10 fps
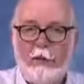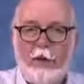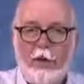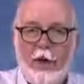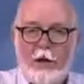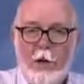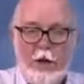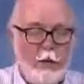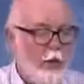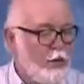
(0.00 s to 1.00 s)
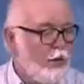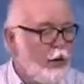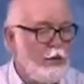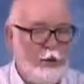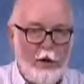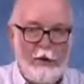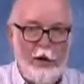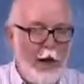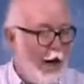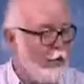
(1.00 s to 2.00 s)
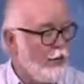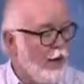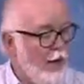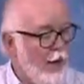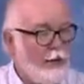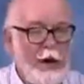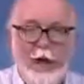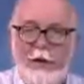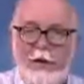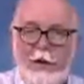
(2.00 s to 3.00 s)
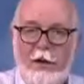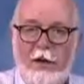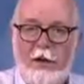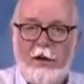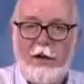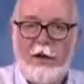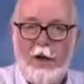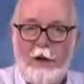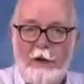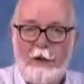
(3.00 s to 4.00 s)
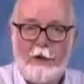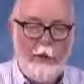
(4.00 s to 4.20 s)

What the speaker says: So that's my exposure reading for this flash, f11 60th of a second.